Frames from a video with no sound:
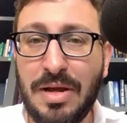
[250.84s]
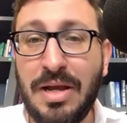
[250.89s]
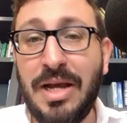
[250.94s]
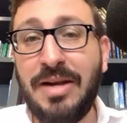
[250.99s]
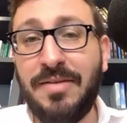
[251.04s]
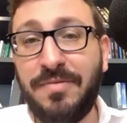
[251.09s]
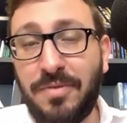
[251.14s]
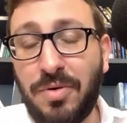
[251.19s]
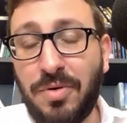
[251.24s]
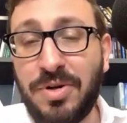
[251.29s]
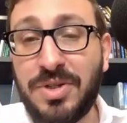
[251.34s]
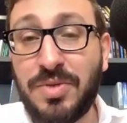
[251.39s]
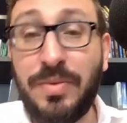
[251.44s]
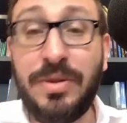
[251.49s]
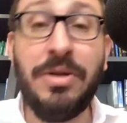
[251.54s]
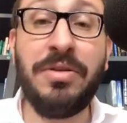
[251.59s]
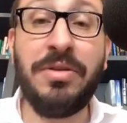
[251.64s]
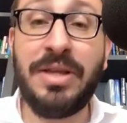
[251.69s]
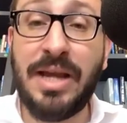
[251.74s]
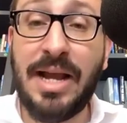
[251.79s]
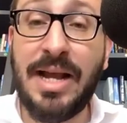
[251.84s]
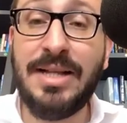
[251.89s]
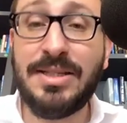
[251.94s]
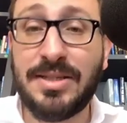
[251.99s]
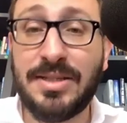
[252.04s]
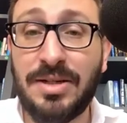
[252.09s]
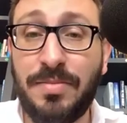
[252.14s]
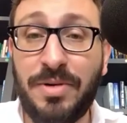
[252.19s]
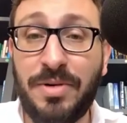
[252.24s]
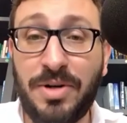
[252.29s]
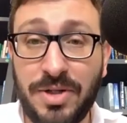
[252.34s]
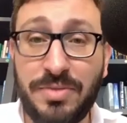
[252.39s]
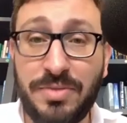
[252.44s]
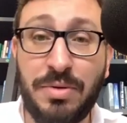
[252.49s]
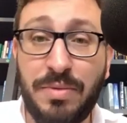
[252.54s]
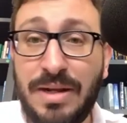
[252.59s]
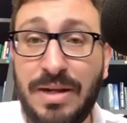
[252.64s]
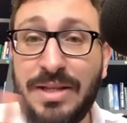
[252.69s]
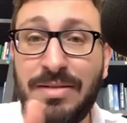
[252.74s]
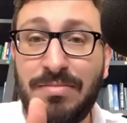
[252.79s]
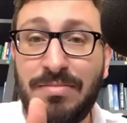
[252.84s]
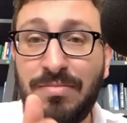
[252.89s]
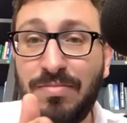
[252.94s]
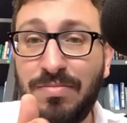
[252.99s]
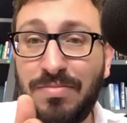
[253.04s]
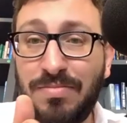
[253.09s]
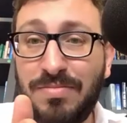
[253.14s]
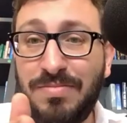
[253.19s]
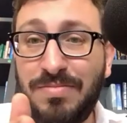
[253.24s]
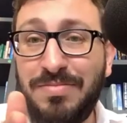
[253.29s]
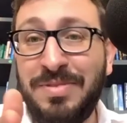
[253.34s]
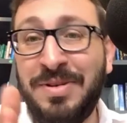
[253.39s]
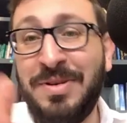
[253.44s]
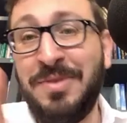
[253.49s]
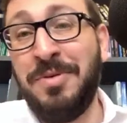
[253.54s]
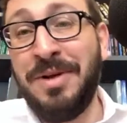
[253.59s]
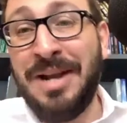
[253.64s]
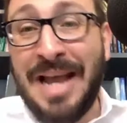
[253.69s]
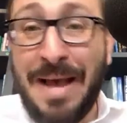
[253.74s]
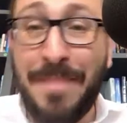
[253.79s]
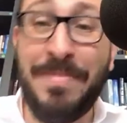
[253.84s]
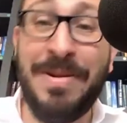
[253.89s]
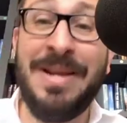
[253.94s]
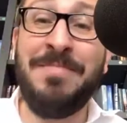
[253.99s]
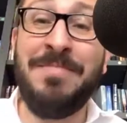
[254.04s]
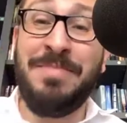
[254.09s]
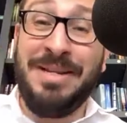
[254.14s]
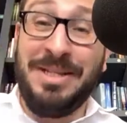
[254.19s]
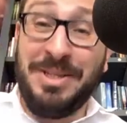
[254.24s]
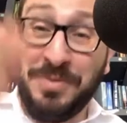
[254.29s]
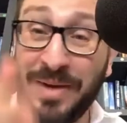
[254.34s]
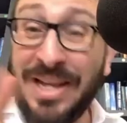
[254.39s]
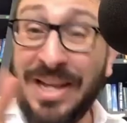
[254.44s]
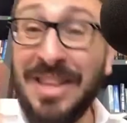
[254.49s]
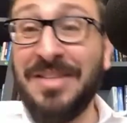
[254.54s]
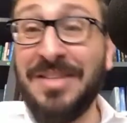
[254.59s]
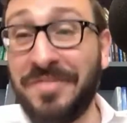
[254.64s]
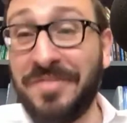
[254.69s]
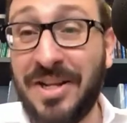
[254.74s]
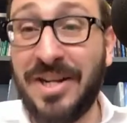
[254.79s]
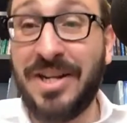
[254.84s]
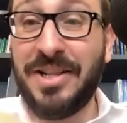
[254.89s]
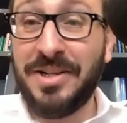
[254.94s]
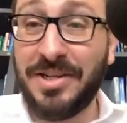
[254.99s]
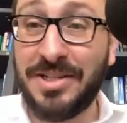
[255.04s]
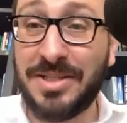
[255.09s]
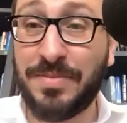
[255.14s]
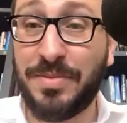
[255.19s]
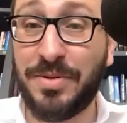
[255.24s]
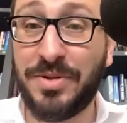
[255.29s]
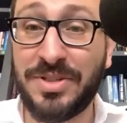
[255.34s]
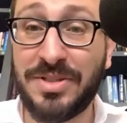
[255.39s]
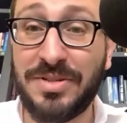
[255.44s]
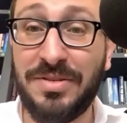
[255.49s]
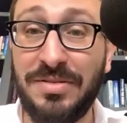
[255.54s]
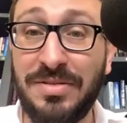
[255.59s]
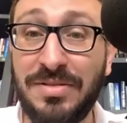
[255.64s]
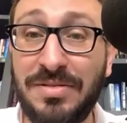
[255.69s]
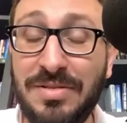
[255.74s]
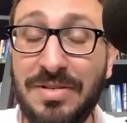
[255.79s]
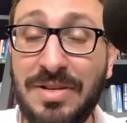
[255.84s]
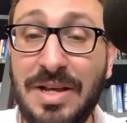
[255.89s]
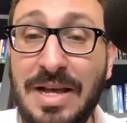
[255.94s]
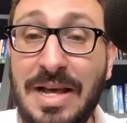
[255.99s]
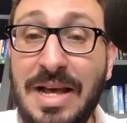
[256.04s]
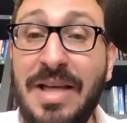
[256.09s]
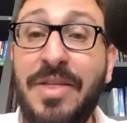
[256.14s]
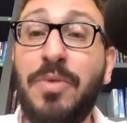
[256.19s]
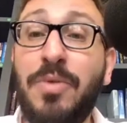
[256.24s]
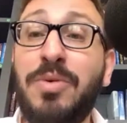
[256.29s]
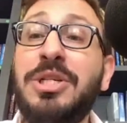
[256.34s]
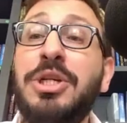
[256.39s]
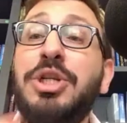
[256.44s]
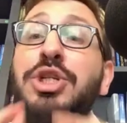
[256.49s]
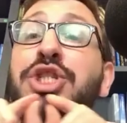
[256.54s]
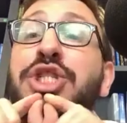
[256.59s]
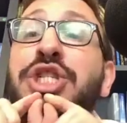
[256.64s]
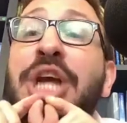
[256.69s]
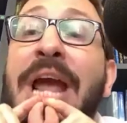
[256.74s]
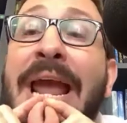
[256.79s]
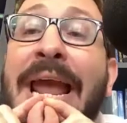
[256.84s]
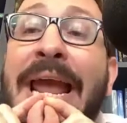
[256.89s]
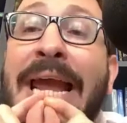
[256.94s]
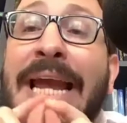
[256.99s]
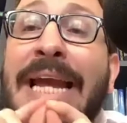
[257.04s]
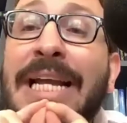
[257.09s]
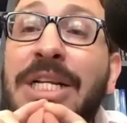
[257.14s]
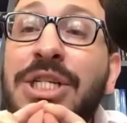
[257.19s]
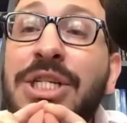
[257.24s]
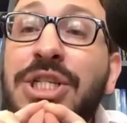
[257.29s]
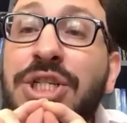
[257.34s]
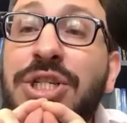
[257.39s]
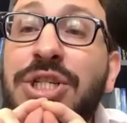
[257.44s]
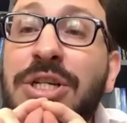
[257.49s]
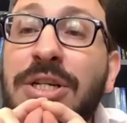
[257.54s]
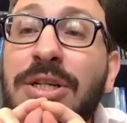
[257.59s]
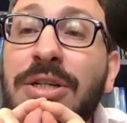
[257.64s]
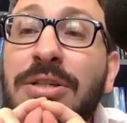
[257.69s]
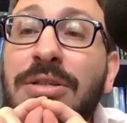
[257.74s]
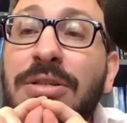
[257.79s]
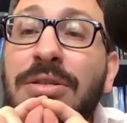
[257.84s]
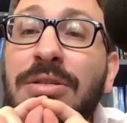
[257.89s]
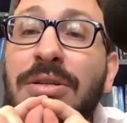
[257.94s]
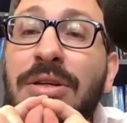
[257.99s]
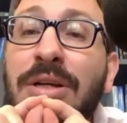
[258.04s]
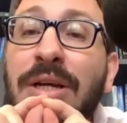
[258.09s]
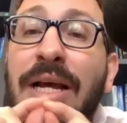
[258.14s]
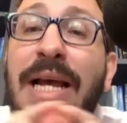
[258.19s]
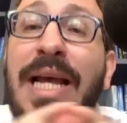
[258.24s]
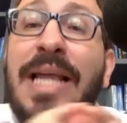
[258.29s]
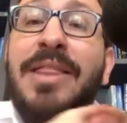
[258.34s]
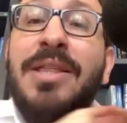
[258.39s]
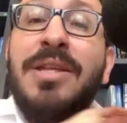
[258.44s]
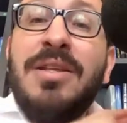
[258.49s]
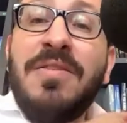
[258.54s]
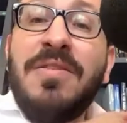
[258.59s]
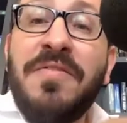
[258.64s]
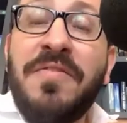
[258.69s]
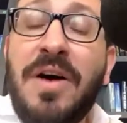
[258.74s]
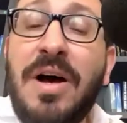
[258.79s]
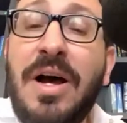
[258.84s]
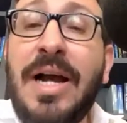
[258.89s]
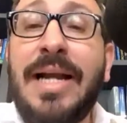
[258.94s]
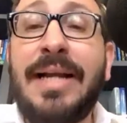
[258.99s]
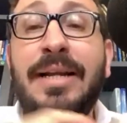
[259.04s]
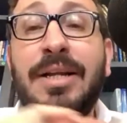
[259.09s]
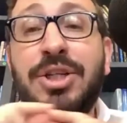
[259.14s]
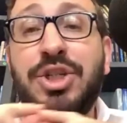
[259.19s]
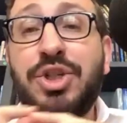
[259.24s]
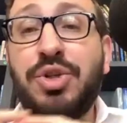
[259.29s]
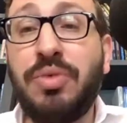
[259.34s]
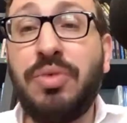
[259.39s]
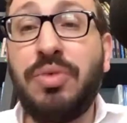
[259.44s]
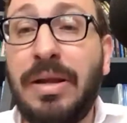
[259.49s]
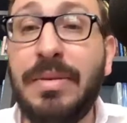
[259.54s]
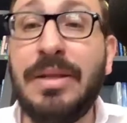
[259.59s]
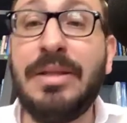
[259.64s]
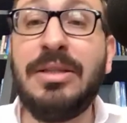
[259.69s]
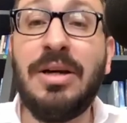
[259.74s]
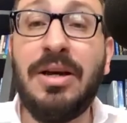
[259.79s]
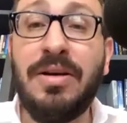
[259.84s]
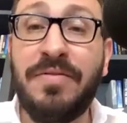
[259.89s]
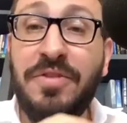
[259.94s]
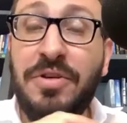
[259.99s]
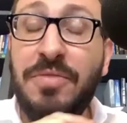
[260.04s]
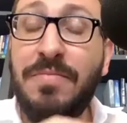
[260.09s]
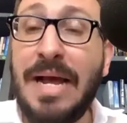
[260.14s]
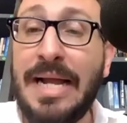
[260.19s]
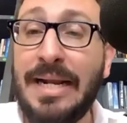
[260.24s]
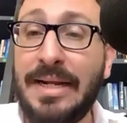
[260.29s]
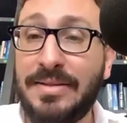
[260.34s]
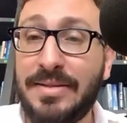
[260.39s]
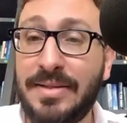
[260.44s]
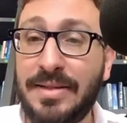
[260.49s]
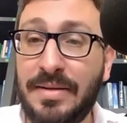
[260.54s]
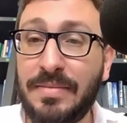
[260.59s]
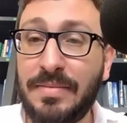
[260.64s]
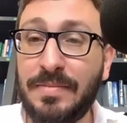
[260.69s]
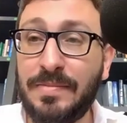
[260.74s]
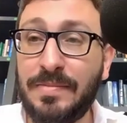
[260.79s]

And of course, we know the answer because we read what happened in between the flood and the dispersal. There was a change in the divine treatment of humanity.